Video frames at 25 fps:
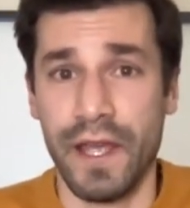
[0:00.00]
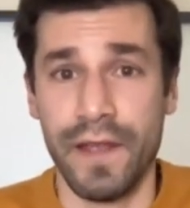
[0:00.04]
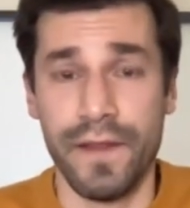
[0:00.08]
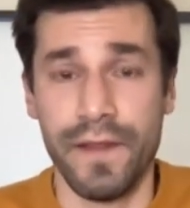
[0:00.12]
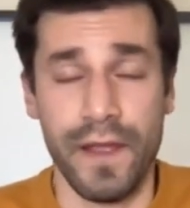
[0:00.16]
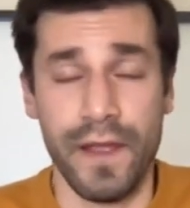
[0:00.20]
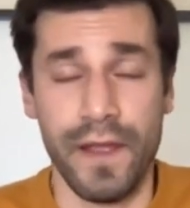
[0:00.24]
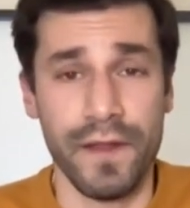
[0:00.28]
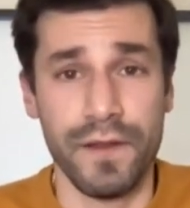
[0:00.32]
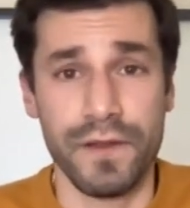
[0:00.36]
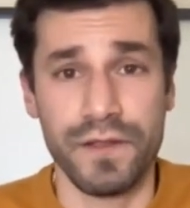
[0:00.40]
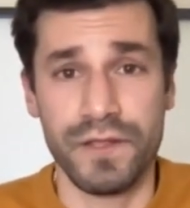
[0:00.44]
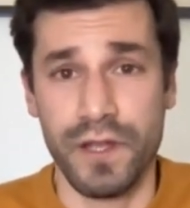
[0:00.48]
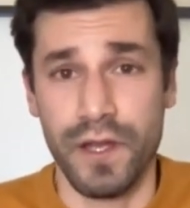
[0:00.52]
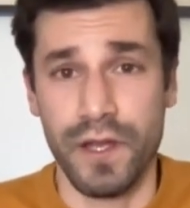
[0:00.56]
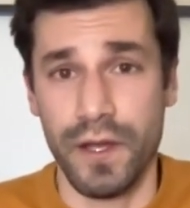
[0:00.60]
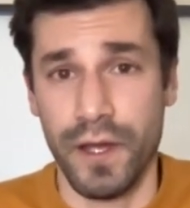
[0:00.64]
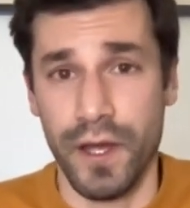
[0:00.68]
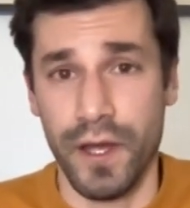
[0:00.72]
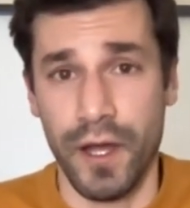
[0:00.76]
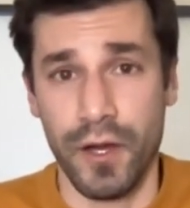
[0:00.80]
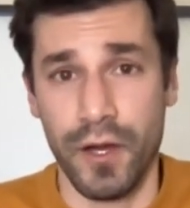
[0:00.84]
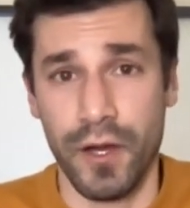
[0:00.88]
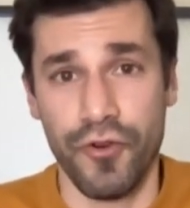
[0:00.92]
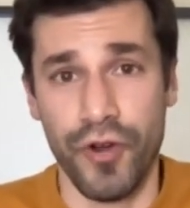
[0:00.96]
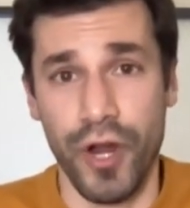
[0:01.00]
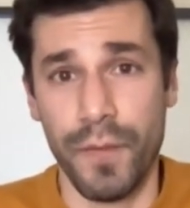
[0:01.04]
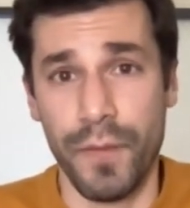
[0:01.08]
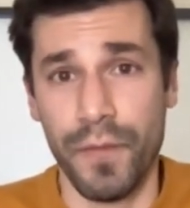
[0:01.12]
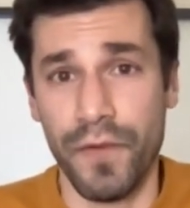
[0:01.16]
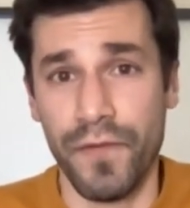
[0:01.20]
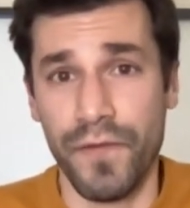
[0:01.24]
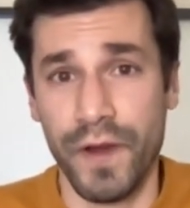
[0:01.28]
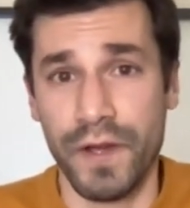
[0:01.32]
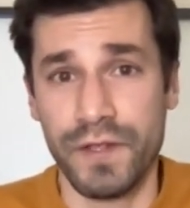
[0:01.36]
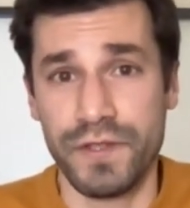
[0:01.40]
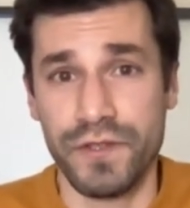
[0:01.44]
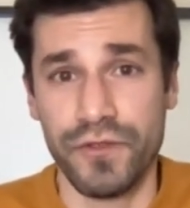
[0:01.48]
And there's a great
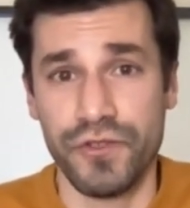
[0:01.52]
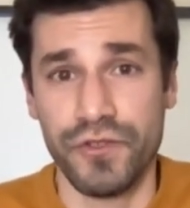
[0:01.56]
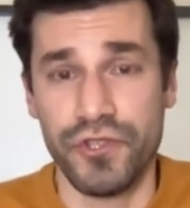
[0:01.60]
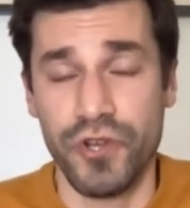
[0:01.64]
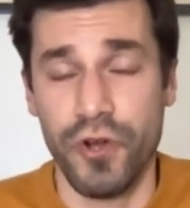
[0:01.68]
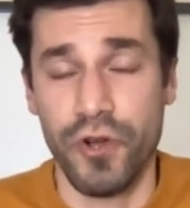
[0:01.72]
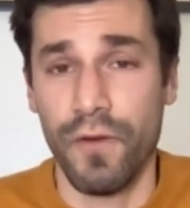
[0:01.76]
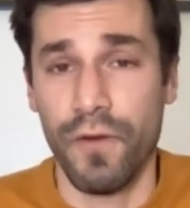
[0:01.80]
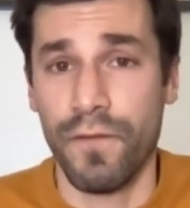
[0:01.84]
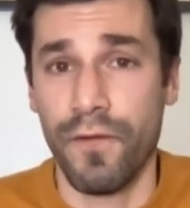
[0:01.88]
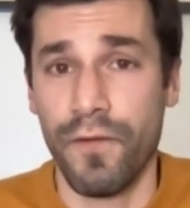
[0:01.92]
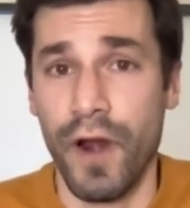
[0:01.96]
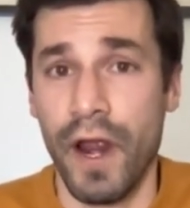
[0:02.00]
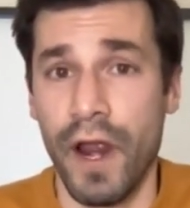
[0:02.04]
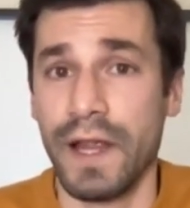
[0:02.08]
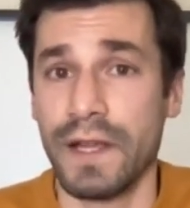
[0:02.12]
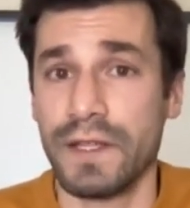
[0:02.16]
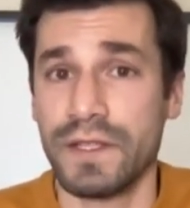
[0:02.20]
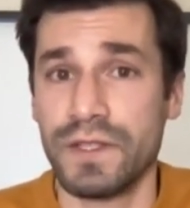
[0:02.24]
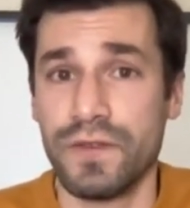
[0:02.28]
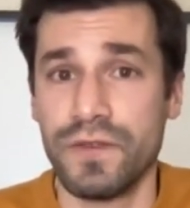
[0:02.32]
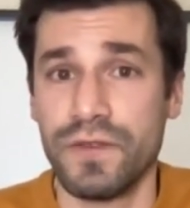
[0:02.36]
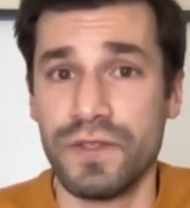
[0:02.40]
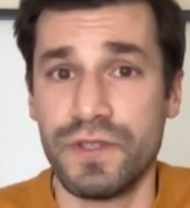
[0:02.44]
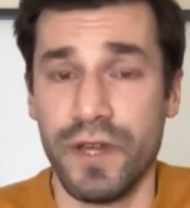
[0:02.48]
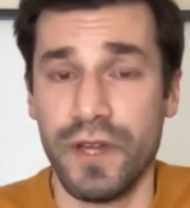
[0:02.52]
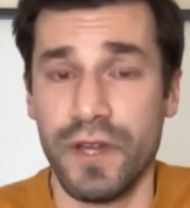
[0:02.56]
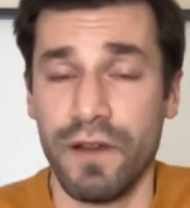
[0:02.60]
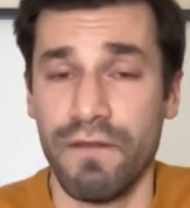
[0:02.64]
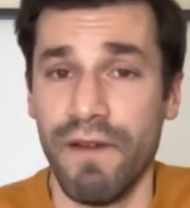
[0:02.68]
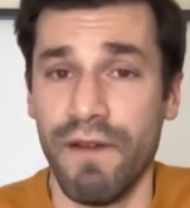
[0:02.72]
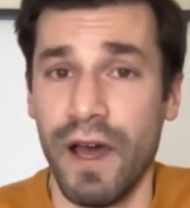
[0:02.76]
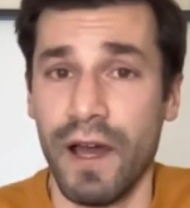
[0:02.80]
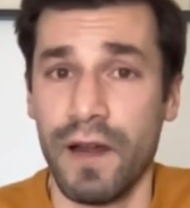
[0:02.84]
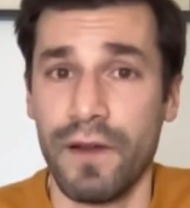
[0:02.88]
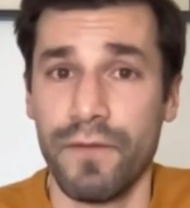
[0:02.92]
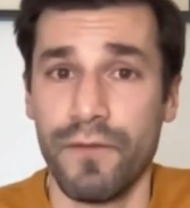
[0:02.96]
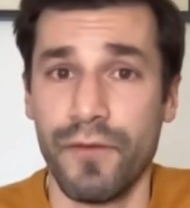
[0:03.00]
professor, Joel Franks, who's done a
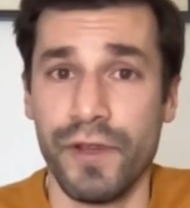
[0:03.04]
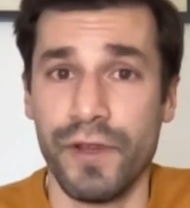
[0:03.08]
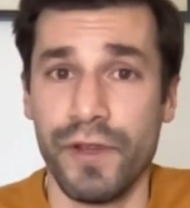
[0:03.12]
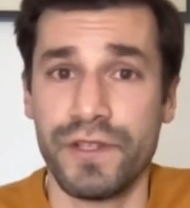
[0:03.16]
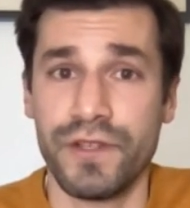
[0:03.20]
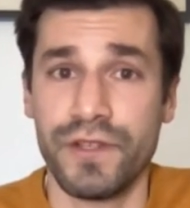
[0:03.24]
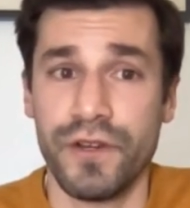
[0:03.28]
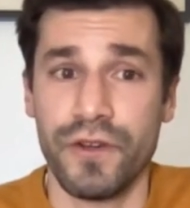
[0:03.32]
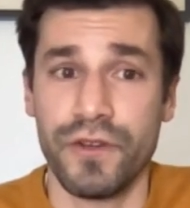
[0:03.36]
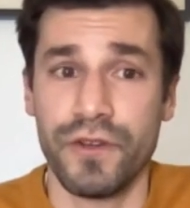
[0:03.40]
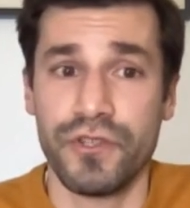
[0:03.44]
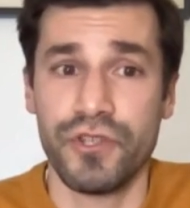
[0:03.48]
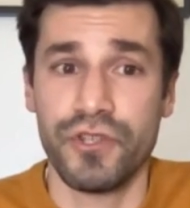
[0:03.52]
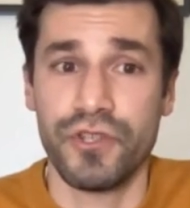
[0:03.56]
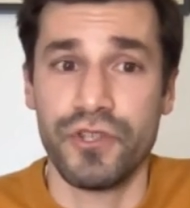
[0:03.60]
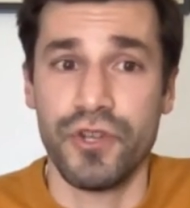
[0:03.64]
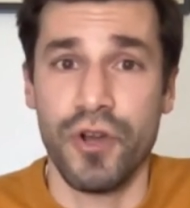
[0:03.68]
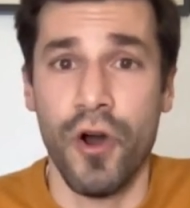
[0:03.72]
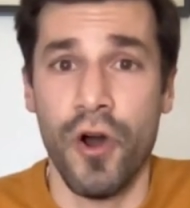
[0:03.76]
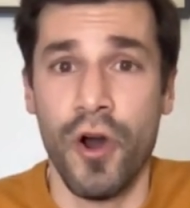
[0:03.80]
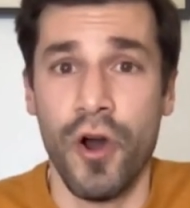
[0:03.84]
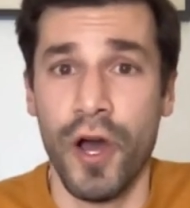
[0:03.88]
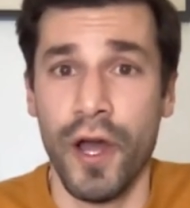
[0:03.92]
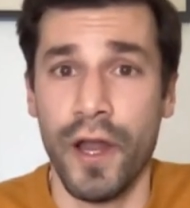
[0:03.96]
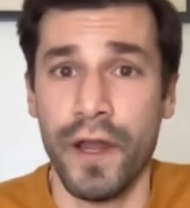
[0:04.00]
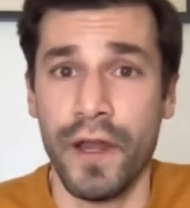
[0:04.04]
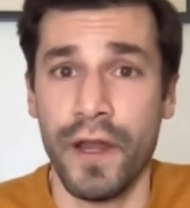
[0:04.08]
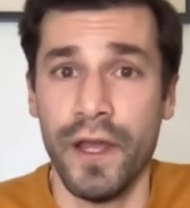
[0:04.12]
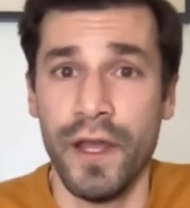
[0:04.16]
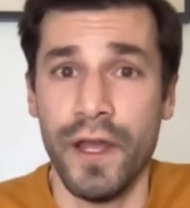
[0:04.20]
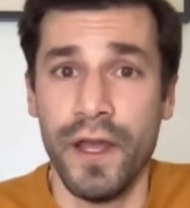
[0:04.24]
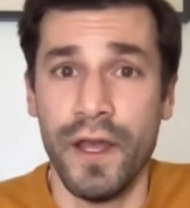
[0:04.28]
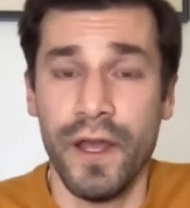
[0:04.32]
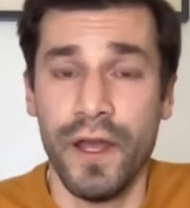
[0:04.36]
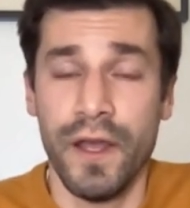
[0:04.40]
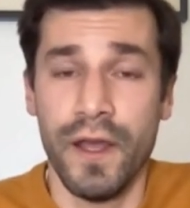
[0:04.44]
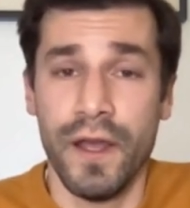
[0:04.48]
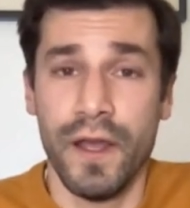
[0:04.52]
lot of research on
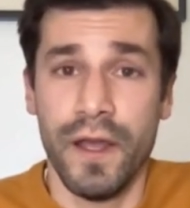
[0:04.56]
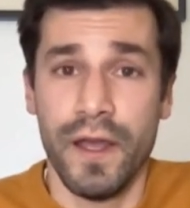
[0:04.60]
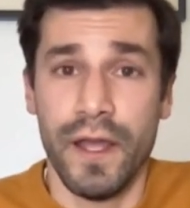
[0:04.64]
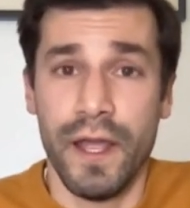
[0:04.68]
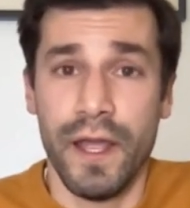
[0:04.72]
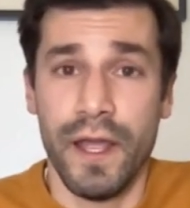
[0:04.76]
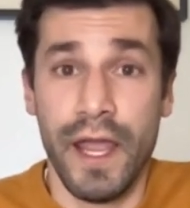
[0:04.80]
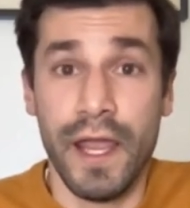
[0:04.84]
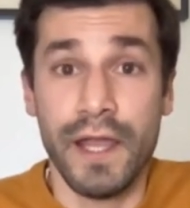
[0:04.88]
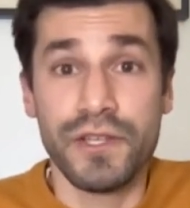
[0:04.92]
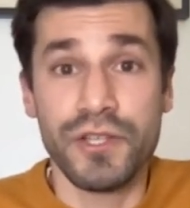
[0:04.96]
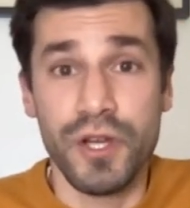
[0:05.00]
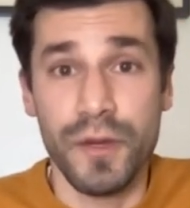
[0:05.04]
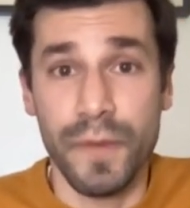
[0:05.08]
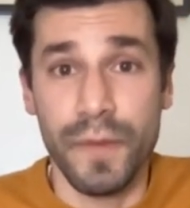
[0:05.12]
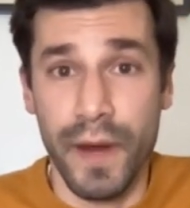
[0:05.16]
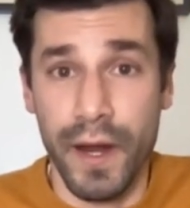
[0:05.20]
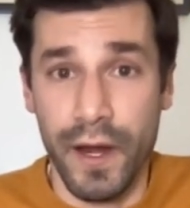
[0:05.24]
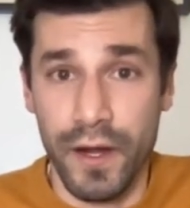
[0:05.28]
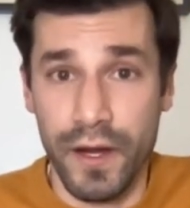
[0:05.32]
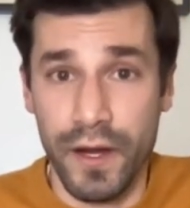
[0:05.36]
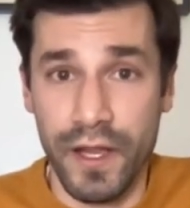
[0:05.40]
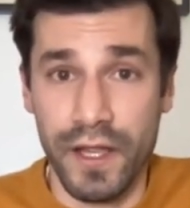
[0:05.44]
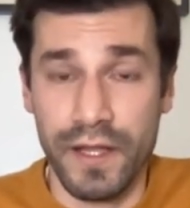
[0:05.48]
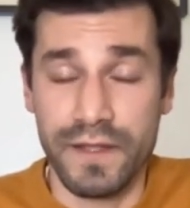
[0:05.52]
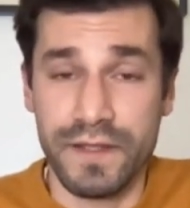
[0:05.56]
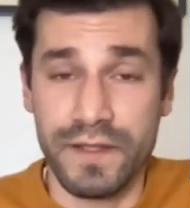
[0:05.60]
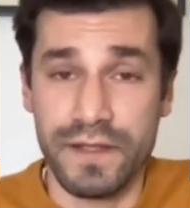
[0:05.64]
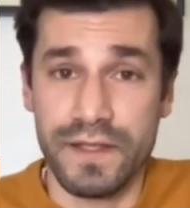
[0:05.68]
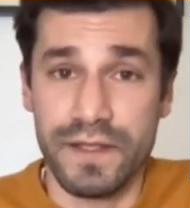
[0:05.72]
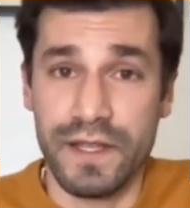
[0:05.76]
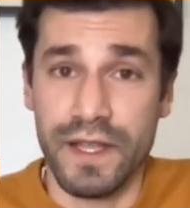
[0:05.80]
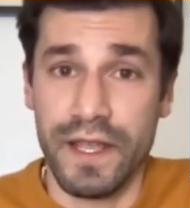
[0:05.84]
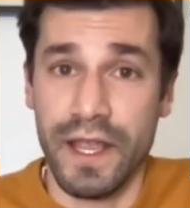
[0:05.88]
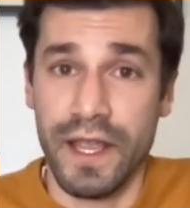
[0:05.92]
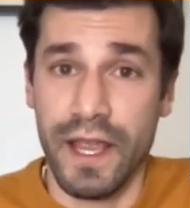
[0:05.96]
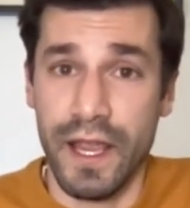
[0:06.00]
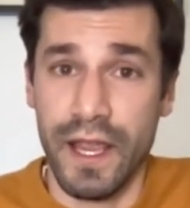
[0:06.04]
Asian
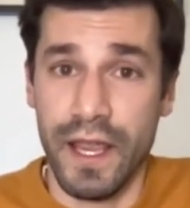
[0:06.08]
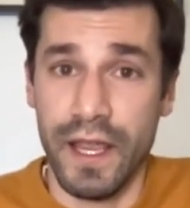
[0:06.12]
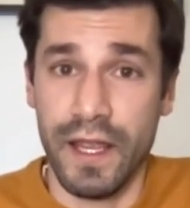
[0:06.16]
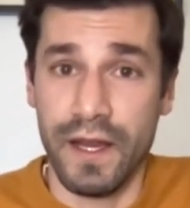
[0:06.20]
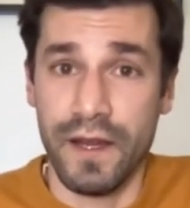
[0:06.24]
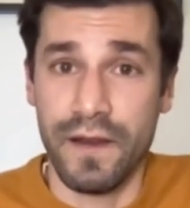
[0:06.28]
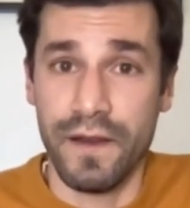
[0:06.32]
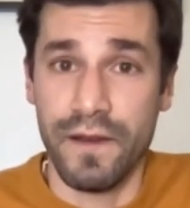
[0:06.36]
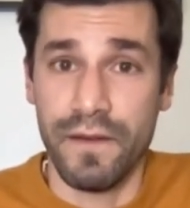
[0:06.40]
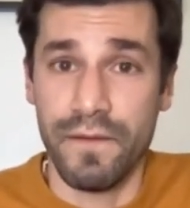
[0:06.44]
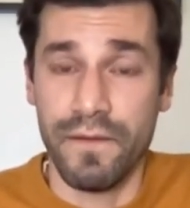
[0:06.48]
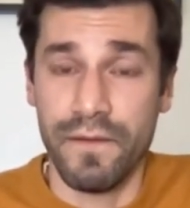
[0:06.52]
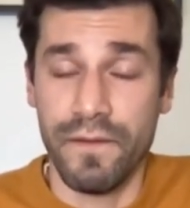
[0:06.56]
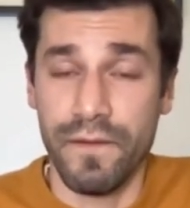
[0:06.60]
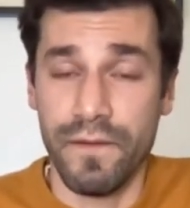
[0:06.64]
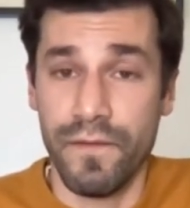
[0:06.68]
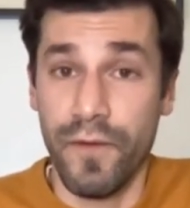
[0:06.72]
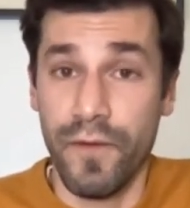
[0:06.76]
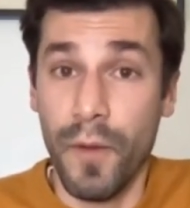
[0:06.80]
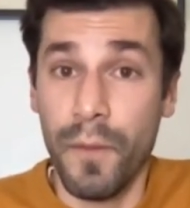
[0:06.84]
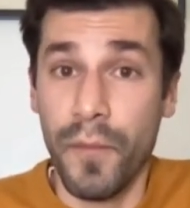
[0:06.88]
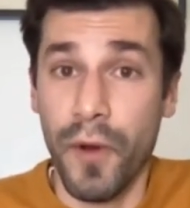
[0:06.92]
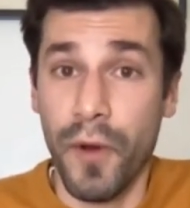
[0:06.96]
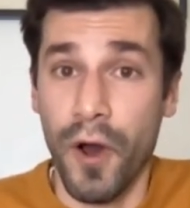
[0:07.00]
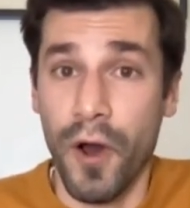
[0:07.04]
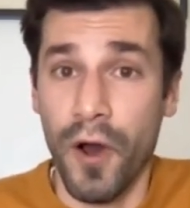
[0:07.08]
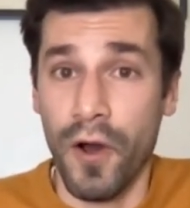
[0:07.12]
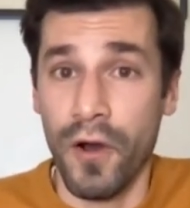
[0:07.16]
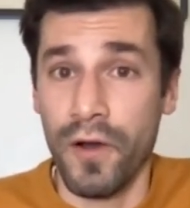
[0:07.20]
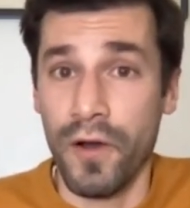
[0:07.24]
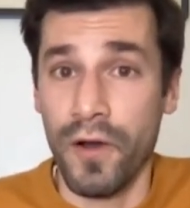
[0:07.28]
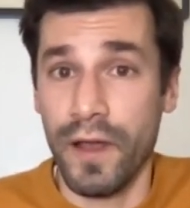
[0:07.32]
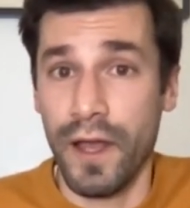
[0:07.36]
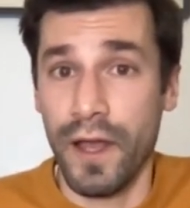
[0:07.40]
Americans in football.